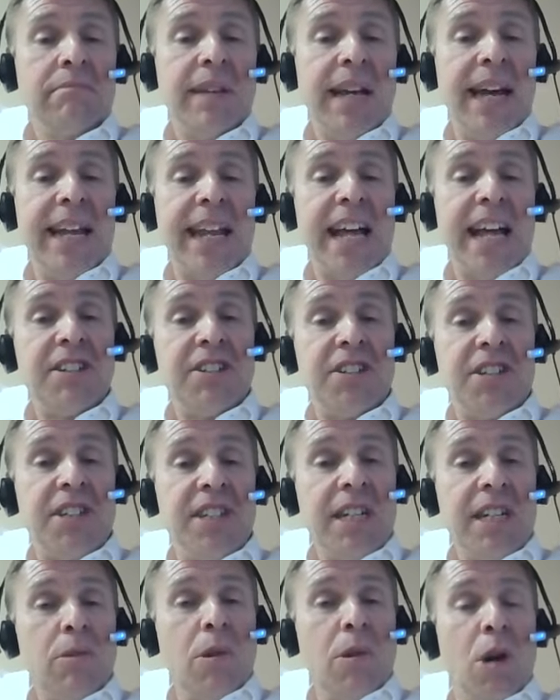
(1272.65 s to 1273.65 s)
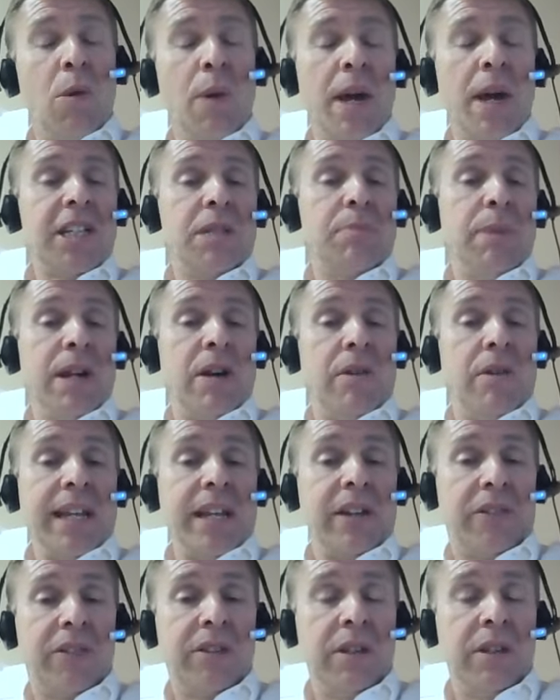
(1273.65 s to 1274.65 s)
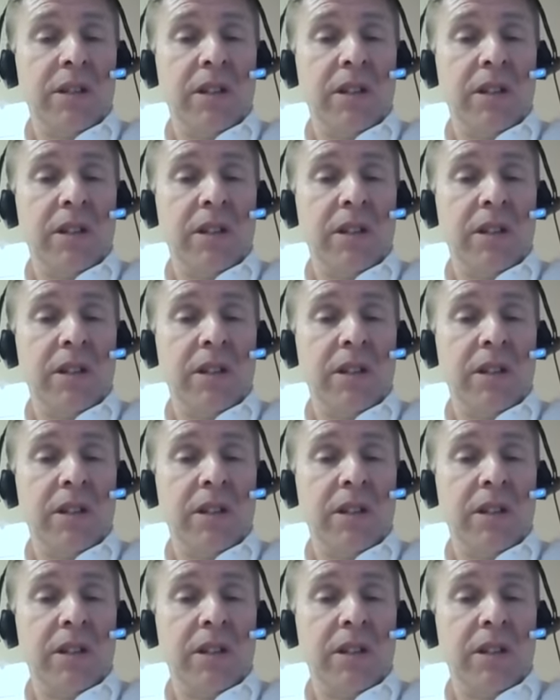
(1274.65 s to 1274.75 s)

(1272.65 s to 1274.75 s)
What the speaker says: and has zero experience.